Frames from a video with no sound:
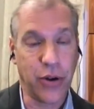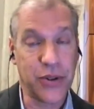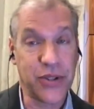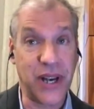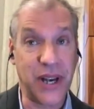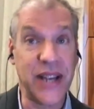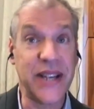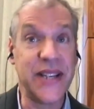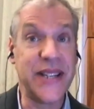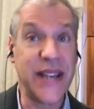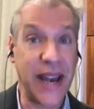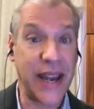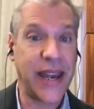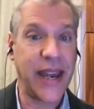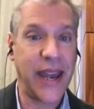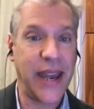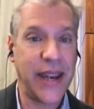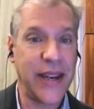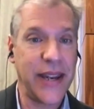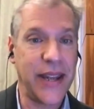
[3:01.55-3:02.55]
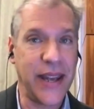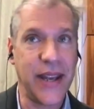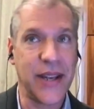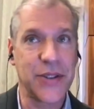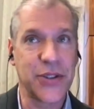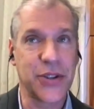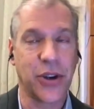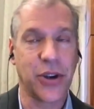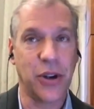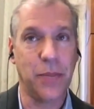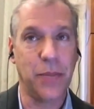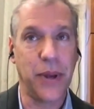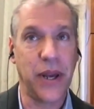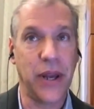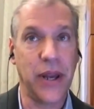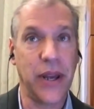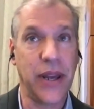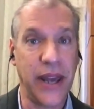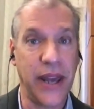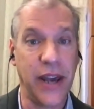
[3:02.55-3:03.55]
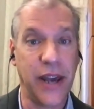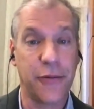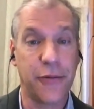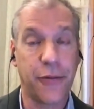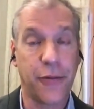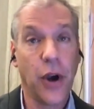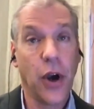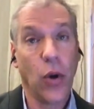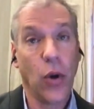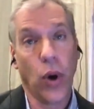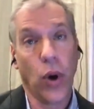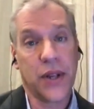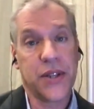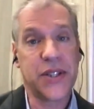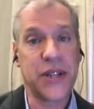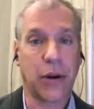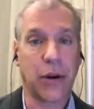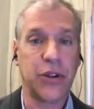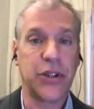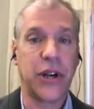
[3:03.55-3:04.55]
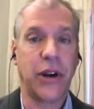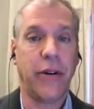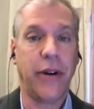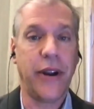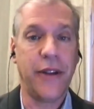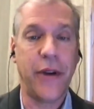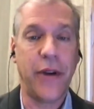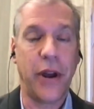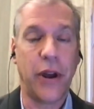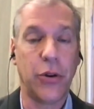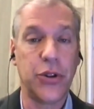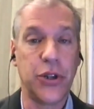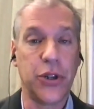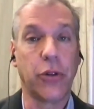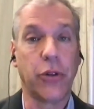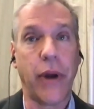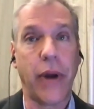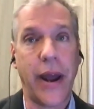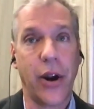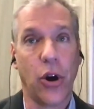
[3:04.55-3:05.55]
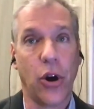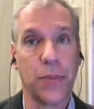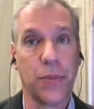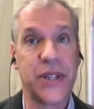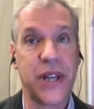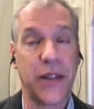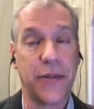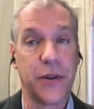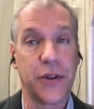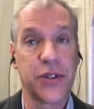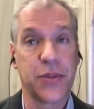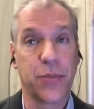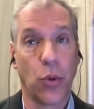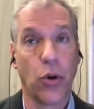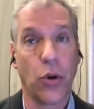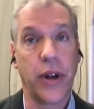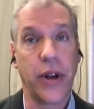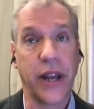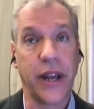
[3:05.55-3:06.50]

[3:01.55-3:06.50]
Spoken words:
decade is going to be if what Secretary of Energy Granholm said this morning,